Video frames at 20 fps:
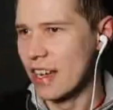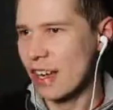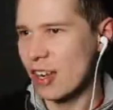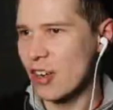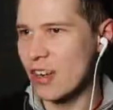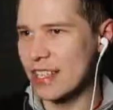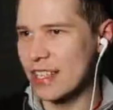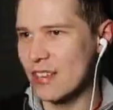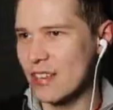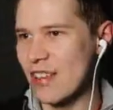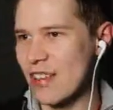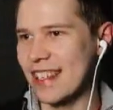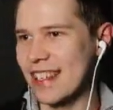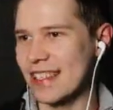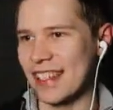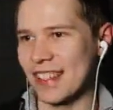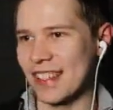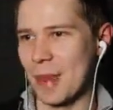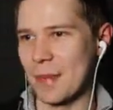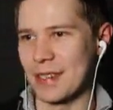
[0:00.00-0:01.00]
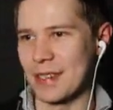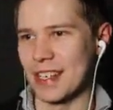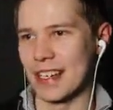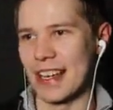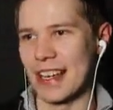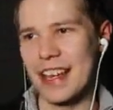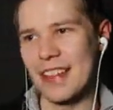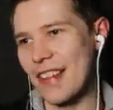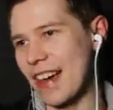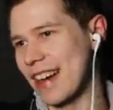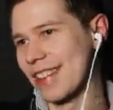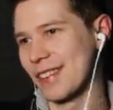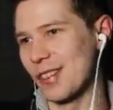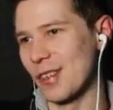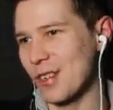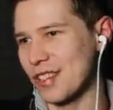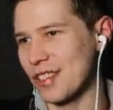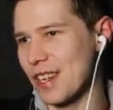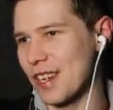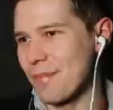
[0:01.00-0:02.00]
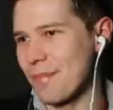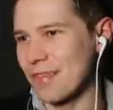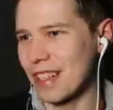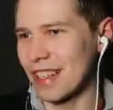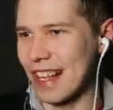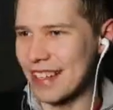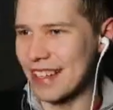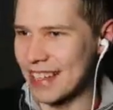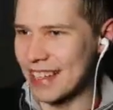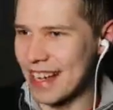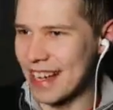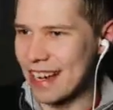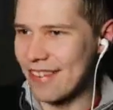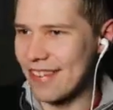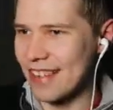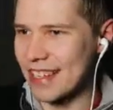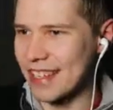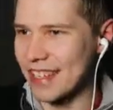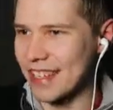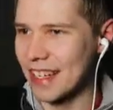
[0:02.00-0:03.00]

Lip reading: Chrissy Reed says, I'm still here. That is awesome. Glad to hear it.